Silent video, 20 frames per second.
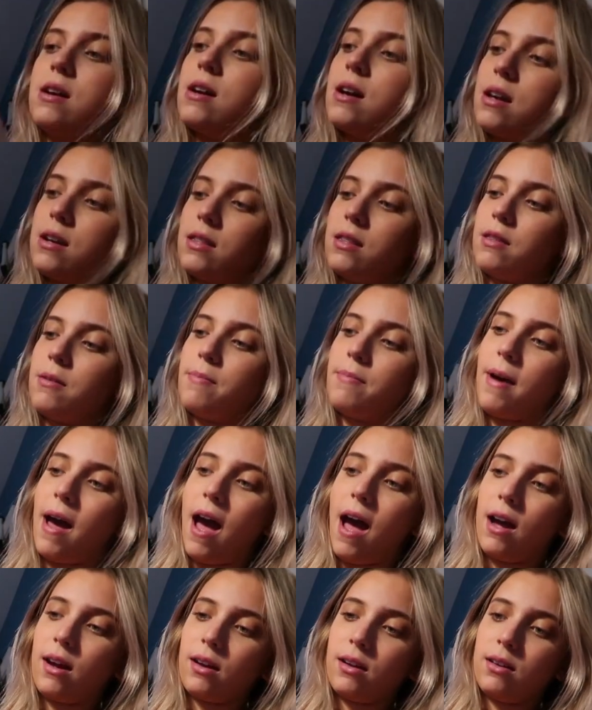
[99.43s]
And in the
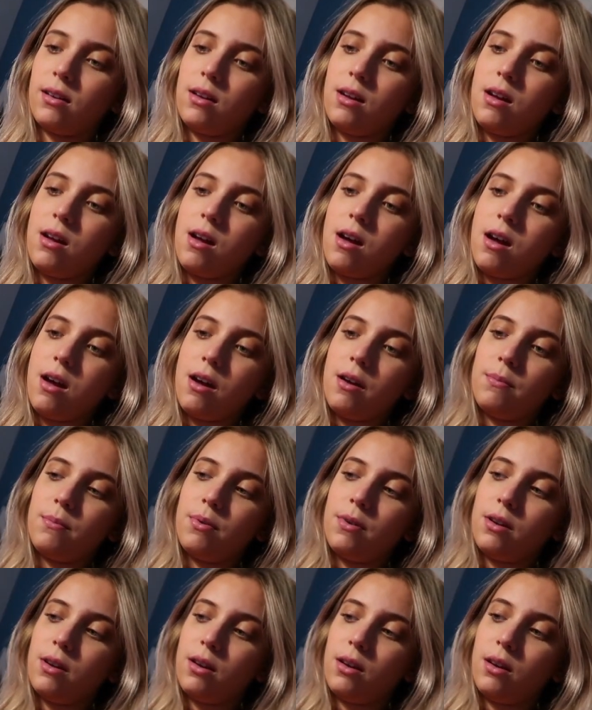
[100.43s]
back I'm
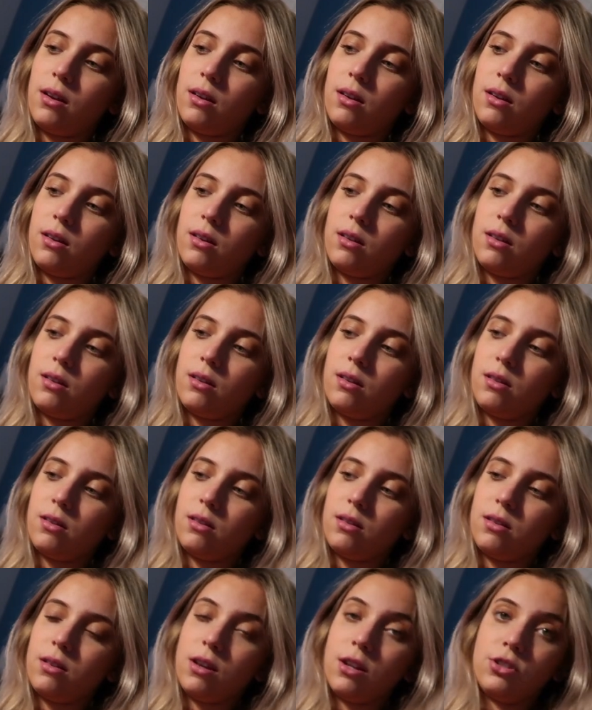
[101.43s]
putting
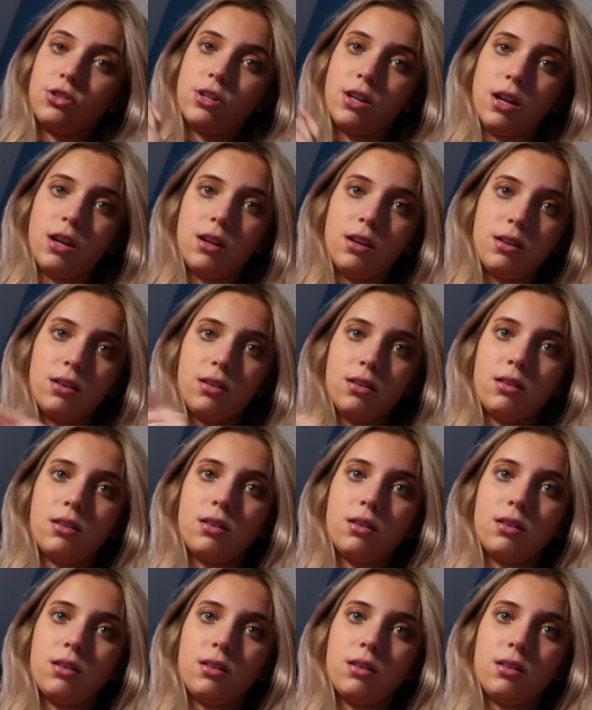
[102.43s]
a chain.